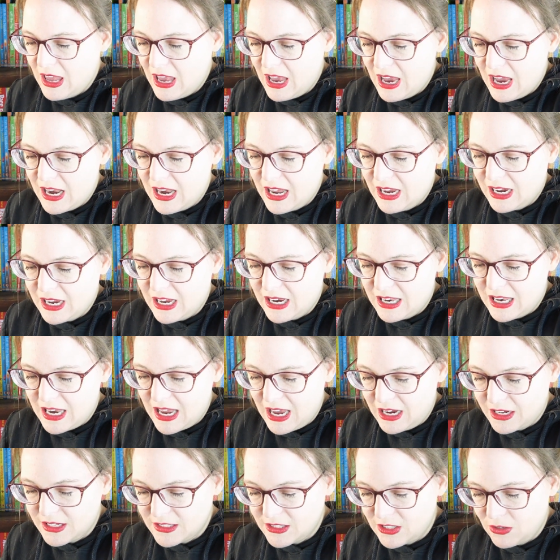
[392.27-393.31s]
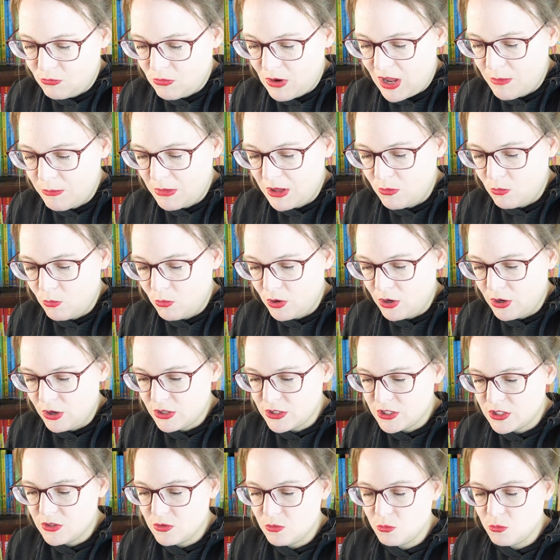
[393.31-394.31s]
and it connects the rhyming words